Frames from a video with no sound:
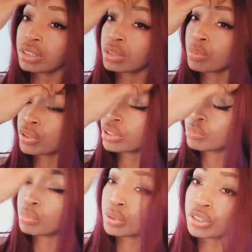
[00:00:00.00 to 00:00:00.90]
this person
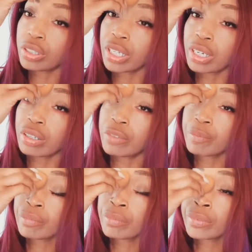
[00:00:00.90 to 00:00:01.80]
put you down, and
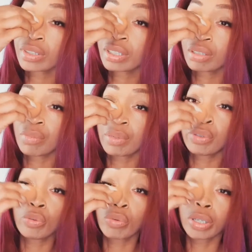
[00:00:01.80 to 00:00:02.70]
maybe
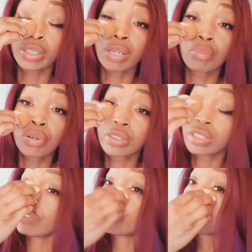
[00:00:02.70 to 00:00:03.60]
you want that
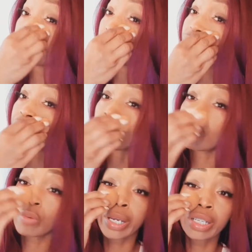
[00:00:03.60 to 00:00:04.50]
person to feel the same
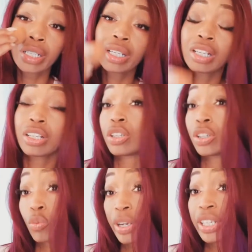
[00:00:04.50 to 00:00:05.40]
way,
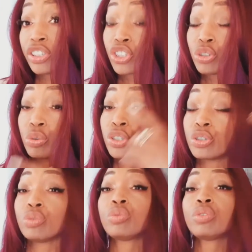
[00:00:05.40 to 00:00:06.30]
the way that you
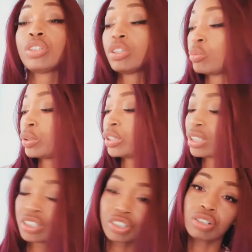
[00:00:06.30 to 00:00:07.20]
do, which
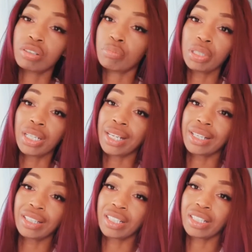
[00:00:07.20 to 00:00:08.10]
it shouldn't be
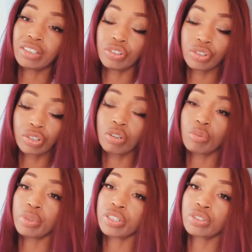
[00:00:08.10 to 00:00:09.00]
like that. You should
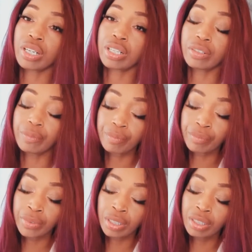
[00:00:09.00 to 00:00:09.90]
always try to,
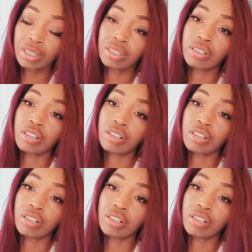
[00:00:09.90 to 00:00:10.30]
you